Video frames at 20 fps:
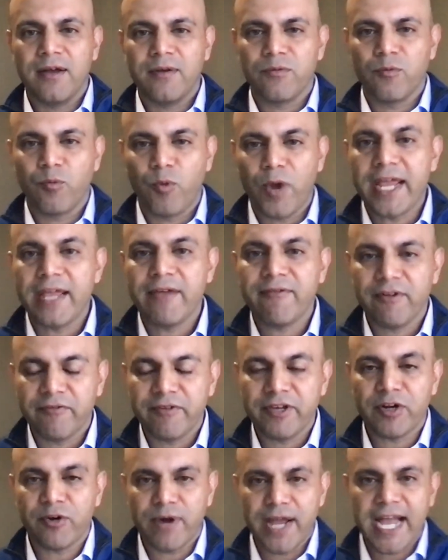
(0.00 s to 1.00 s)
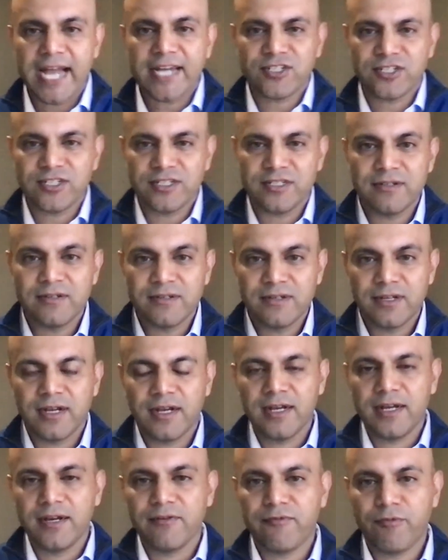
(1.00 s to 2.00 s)
wave of interaction
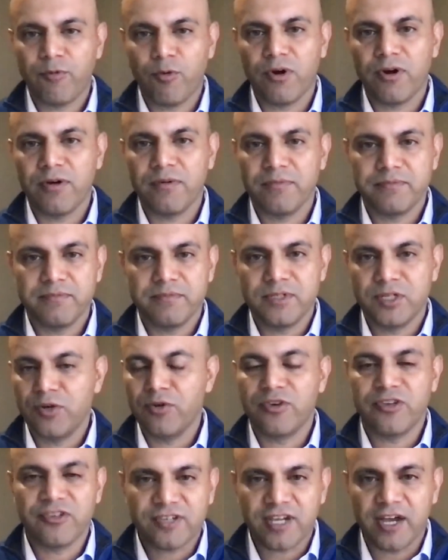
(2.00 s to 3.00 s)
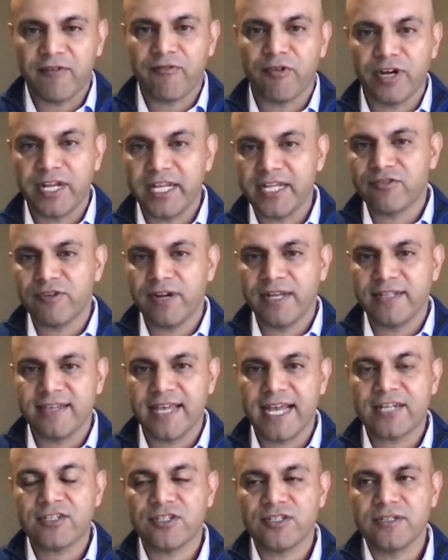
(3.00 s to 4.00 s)
for discovery and
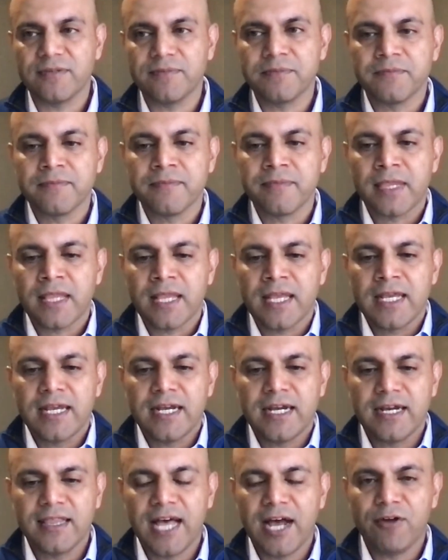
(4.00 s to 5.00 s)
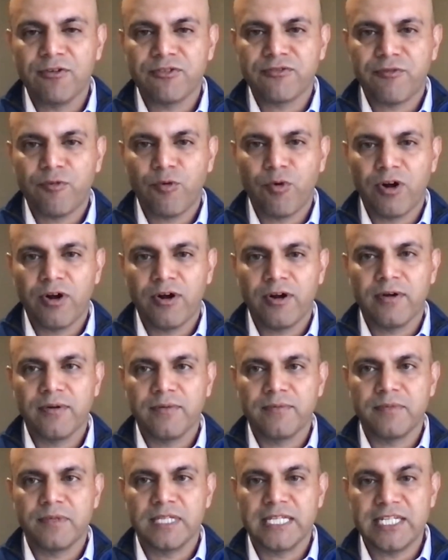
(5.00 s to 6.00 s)
transaction, allows for
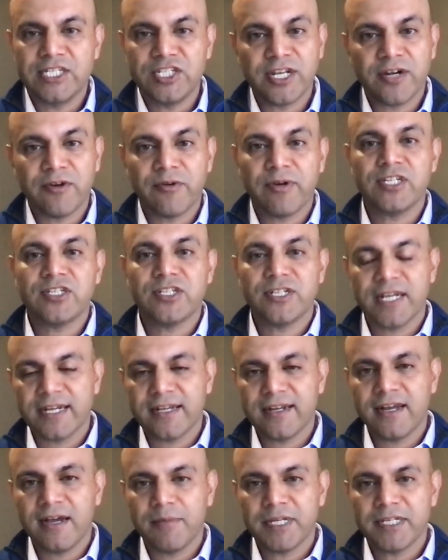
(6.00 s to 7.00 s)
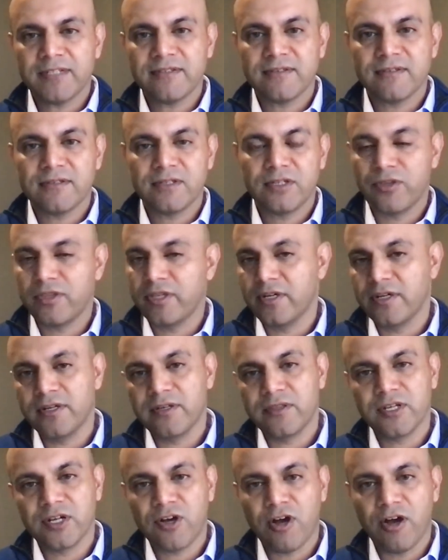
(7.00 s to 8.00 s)
lead generation economics.
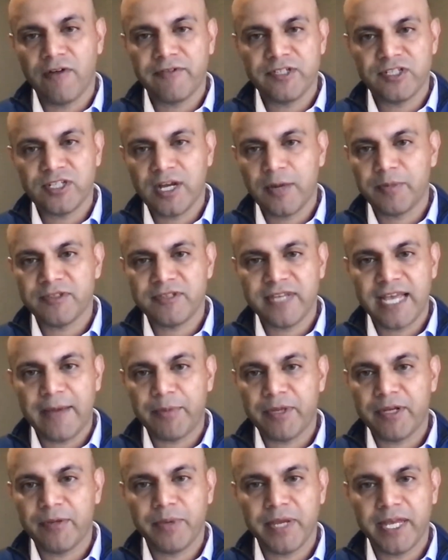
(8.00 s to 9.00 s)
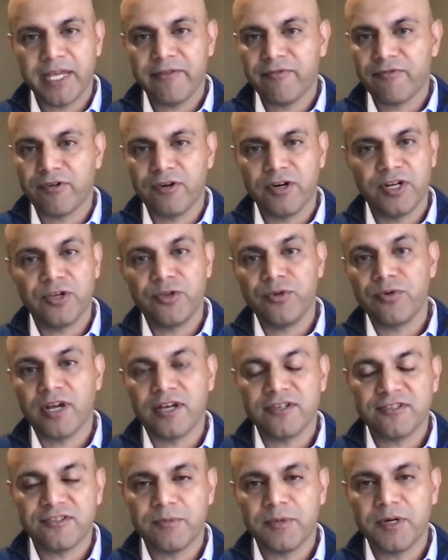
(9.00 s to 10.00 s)
The coffee shop is happy to pay for a new
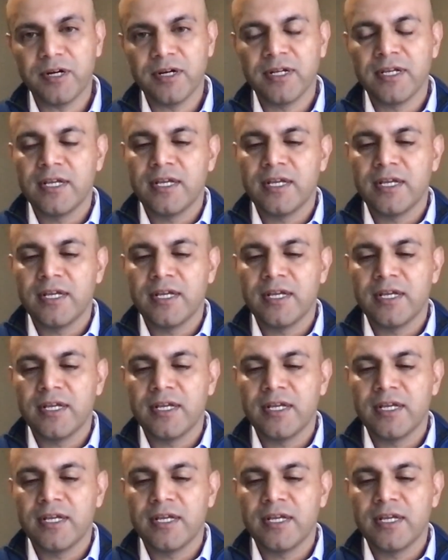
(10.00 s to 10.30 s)
customer,